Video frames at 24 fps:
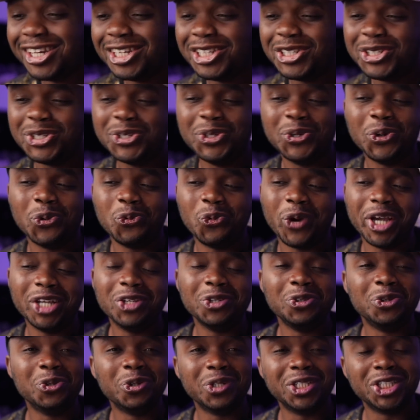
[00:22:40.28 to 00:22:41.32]
You know, when
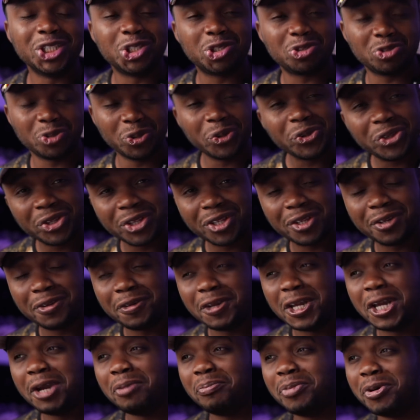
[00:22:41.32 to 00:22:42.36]
you know the truth,
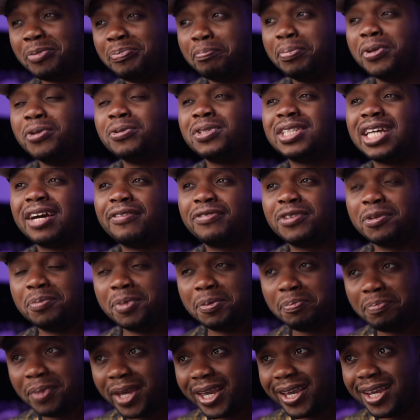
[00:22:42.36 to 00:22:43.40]
but bills have to be
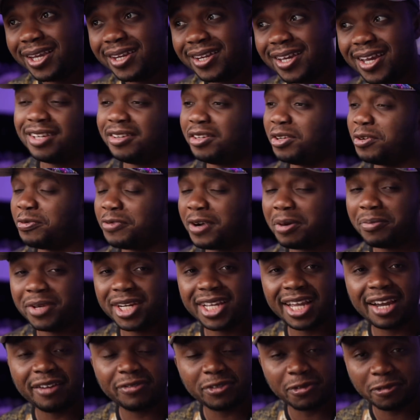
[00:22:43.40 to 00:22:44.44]
paid, your
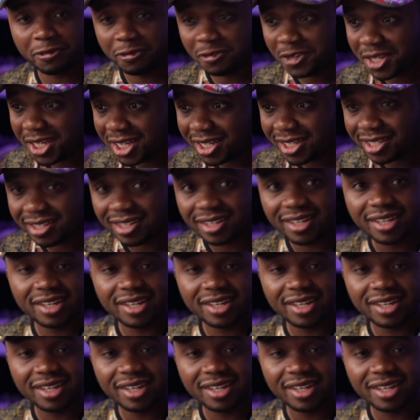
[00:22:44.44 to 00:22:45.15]
family have to feed,